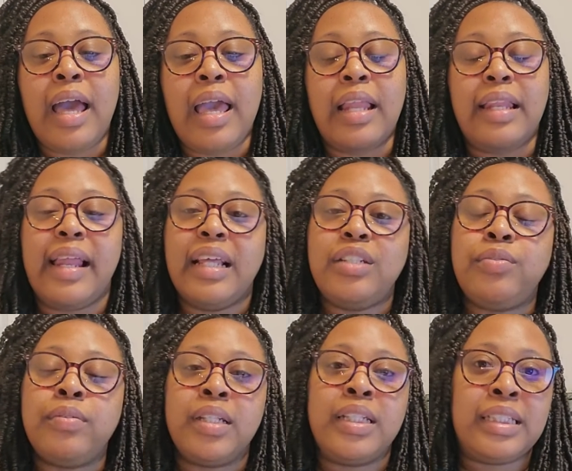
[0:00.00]
And that's
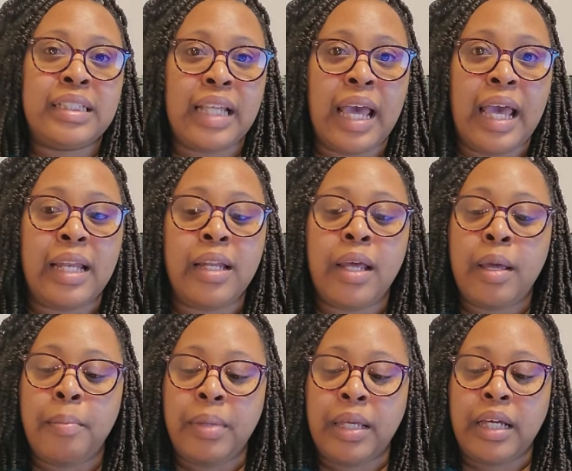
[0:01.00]
really sad
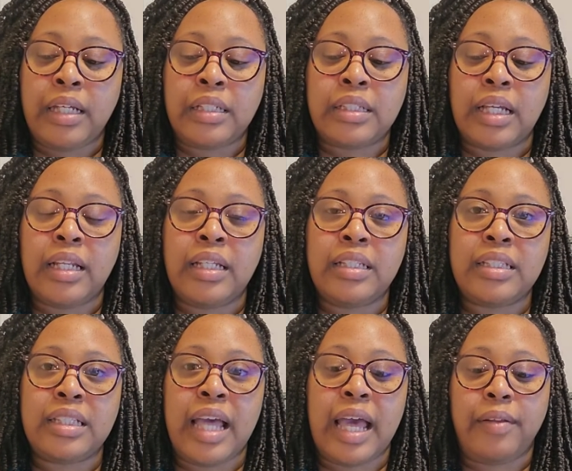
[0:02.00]
because it
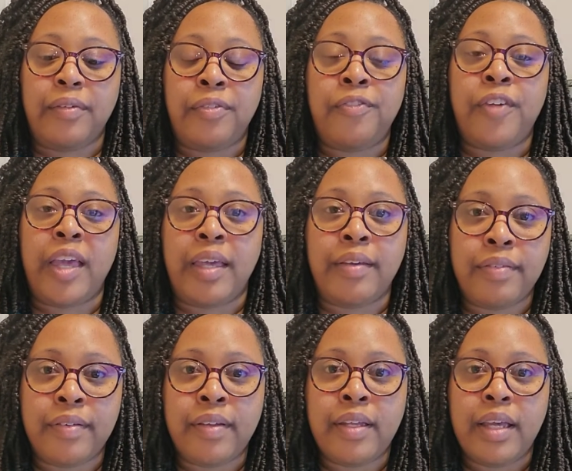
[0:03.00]
is that
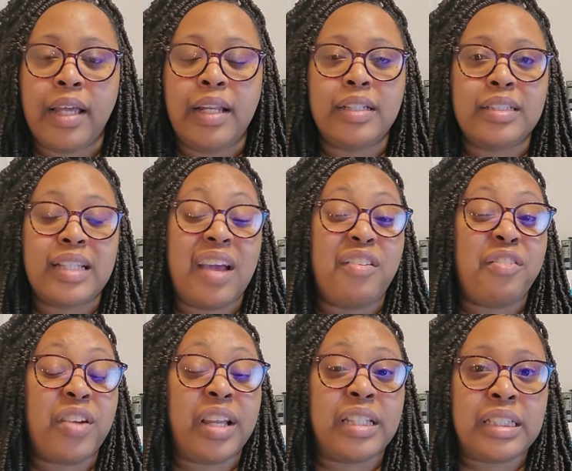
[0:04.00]
faith, it is that
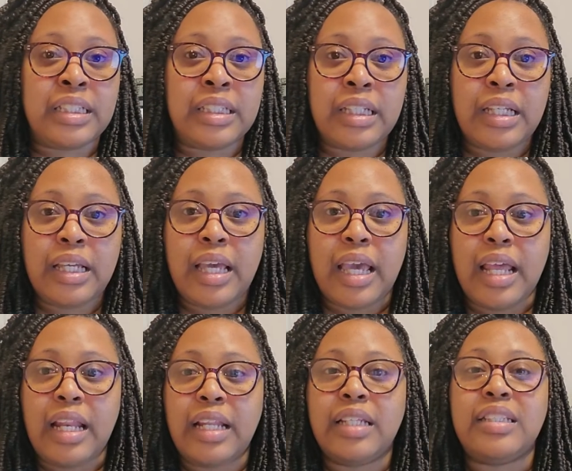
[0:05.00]
race,
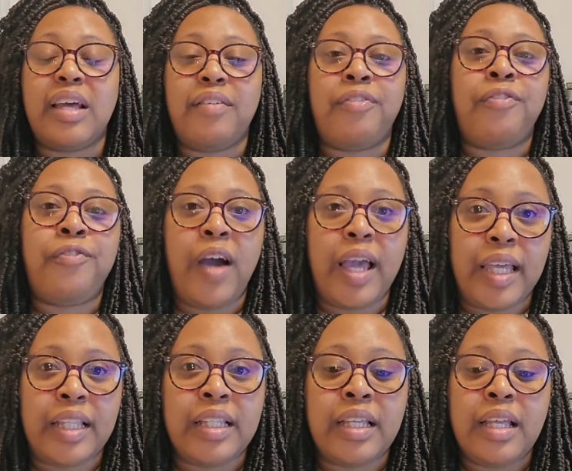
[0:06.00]
and it is that
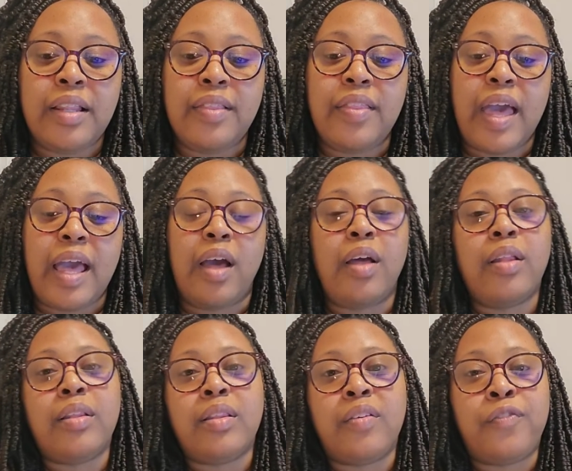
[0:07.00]
fight that
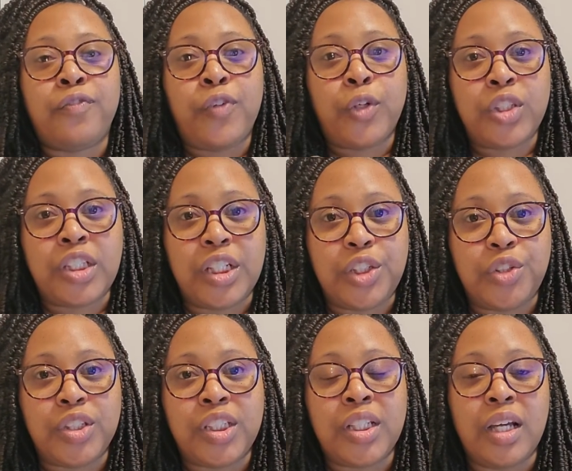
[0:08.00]
the first
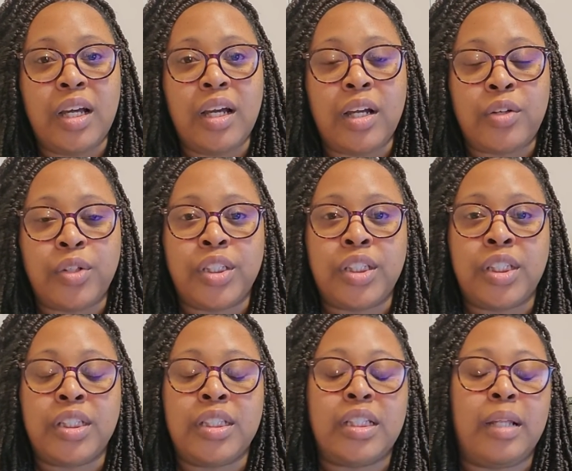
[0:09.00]
century uh,
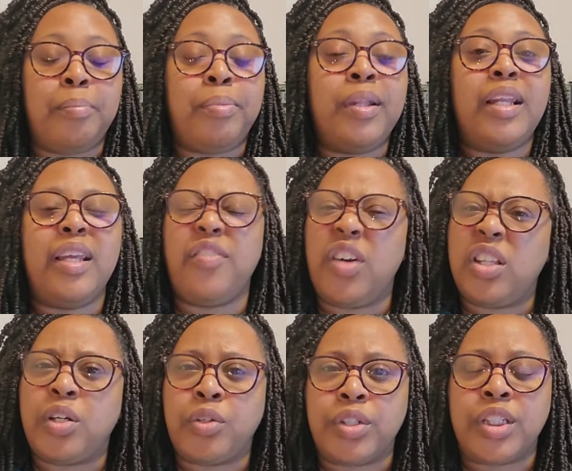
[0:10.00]
Christians and plenty of
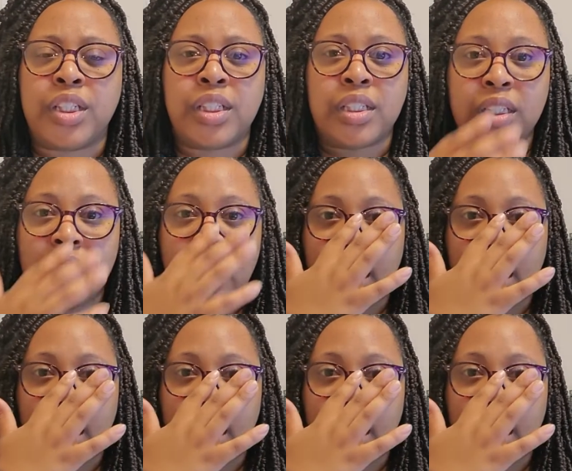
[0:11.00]
other Christians